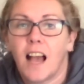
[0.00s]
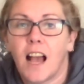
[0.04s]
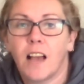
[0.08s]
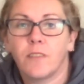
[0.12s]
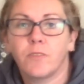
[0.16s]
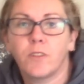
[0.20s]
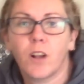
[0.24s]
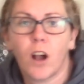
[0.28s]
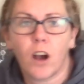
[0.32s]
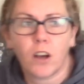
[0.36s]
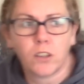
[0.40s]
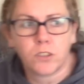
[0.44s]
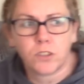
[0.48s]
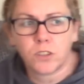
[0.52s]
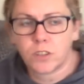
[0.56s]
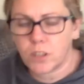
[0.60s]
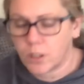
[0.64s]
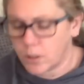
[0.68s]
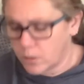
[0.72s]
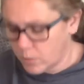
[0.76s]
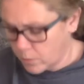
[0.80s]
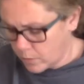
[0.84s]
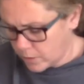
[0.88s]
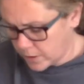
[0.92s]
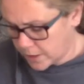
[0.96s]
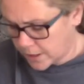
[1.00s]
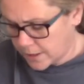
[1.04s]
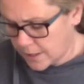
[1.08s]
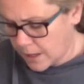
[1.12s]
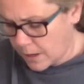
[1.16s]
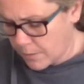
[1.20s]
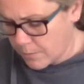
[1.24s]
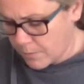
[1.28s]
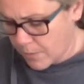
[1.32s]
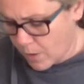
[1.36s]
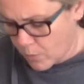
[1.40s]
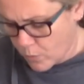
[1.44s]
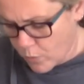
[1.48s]
I've got to do
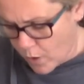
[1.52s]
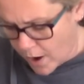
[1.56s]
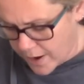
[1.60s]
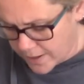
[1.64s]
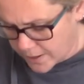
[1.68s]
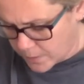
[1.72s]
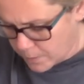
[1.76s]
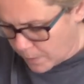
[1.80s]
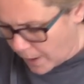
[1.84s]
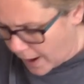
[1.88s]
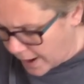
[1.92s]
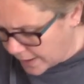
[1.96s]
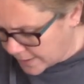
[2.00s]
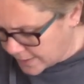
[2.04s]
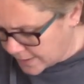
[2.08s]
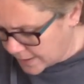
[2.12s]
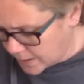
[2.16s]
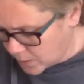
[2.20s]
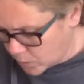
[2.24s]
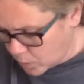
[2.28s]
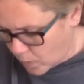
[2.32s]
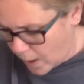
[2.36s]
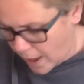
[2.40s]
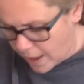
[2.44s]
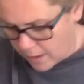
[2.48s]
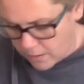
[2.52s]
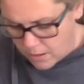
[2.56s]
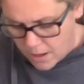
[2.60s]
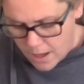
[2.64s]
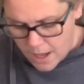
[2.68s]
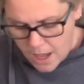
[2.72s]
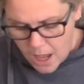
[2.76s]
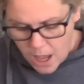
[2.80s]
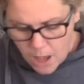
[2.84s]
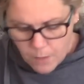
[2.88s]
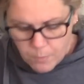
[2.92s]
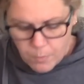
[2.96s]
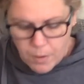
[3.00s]
some rice packs as well,
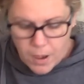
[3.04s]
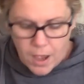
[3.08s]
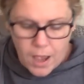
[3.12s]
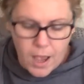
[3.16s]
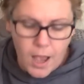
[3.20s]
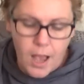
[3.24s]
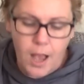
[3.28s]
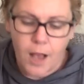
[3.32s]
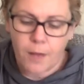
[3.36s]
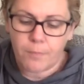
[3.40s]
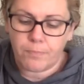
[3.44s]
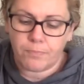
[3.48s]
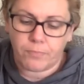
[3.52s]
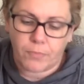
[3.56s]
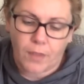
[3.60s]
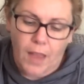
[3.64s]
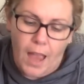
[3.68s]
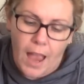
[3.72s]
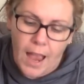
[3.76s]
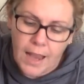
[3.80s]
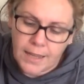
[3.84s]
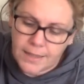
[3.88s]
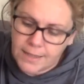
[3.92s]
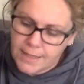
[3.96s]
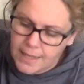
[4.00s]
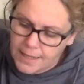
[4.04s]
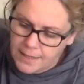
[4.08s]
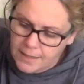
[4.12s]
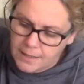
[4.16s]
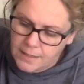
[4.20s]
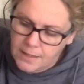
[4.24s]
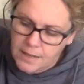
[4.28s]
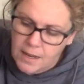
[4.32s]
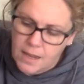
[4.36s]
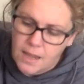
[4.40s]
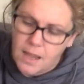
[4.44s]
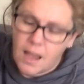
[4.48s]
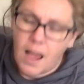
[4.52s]
but I
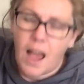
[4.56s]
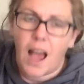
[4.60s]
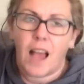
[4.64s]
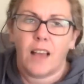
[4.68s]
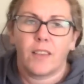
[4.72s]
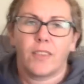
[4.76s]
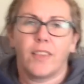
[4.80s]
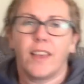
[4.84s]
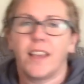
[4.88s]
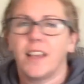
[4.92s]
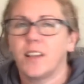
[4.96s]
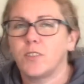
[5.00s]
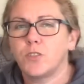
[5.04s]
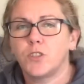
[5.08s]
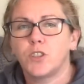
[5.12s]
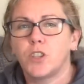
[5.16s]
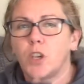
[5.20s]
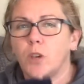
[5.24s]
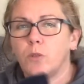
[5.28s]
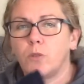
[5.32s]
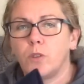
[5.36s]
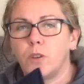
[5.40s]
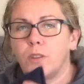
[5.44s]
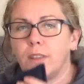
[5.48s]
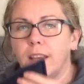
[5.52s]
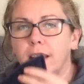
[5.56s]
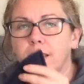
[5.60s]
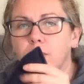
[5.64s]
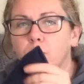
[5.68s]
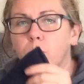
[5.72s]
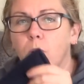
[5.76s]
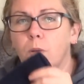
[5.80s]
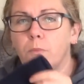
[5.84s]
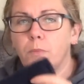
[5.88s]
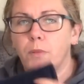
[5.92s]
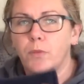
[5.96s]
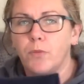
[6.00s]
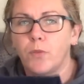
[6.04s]
think I've shown you this
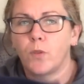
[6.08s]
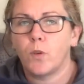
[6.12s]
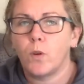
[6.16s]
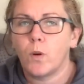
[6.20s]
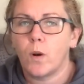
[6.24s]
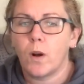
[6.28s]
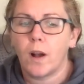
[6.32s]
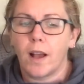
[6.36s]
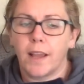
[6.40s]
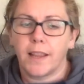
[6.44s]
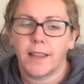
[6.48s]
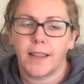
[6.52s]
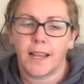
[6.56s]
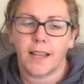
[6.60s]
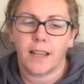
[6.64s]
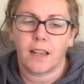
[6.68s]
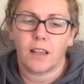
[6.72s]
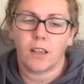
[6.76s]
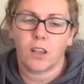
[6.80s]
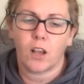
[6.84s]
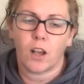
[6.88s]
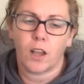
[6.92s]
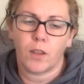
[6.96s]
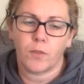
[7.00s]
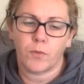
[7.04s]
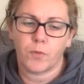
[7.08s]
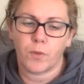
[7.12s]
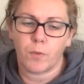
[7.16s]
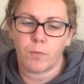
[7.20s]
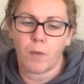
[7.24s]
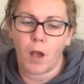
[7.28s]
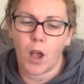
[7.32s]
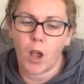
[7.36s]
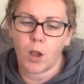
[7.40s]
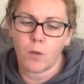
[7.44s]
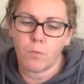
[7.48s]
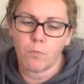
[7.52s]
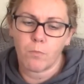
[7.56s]
one before. I think I got it from
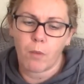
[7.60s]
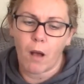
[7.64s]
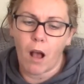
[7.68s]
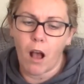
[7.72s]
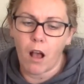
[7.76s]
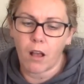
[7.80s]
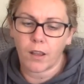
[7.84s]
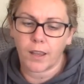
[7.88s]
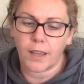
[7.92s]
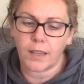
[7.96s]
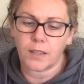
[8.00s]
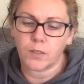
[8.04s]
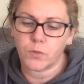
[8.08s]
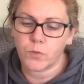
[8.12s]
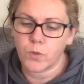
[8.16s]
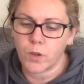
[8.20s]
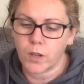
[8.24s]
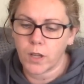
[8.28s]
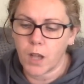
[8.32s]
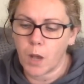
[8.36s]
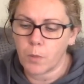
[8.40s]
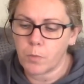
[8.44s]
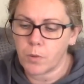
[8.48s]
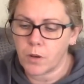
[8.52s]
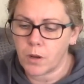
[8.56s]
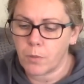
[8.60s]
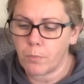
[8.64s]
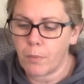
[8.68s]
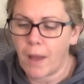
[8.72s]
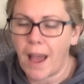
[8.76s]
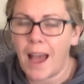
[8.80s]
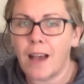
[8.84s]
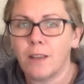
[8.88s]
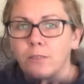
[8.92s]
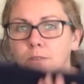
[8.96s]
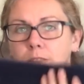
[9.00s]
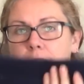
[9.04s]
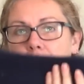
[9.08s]
Home Bargains for a couple of
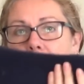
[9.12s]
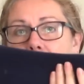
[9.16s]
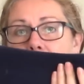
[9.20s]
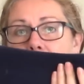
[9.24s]
pounds.